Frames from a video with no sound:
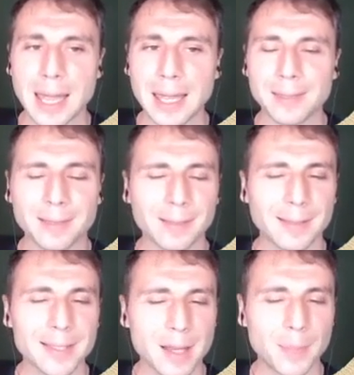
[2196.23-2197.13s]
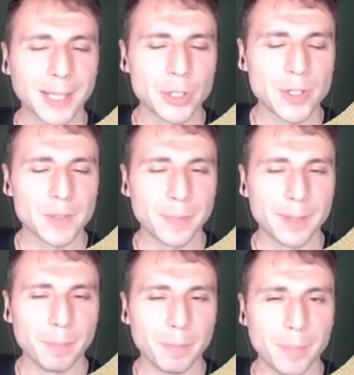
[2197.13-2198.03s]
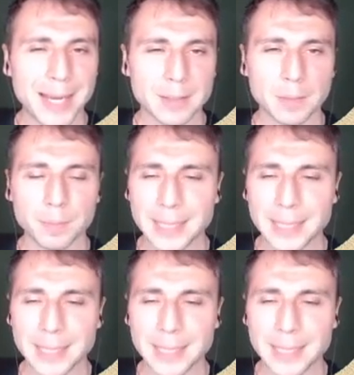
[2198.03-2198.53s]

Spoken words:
and this application is based on